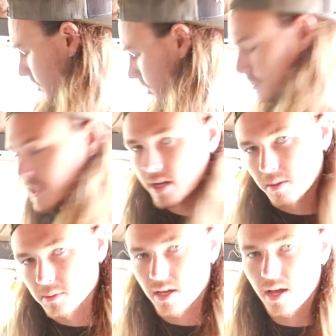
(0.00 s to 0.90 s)
Just being
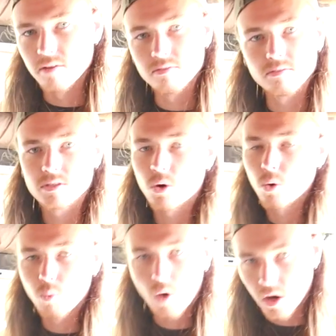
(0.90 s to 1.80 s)
able to have
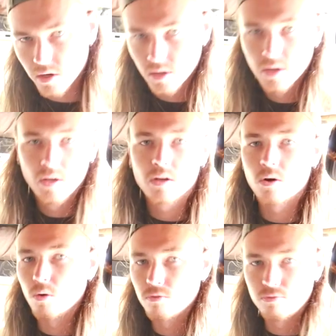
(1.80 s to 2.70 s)
cold water,
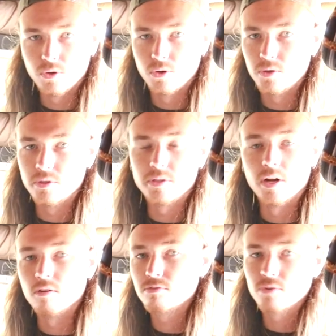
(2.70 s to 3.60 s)
cold food, you
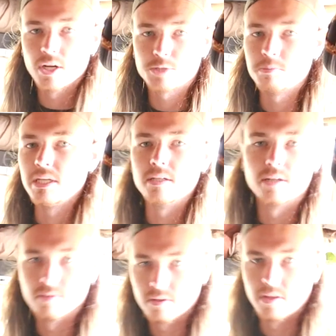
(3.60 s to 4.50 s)
know, fresh meat
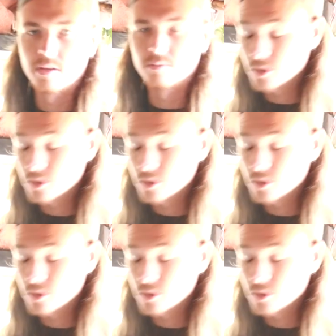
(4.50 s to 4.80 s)
and everything,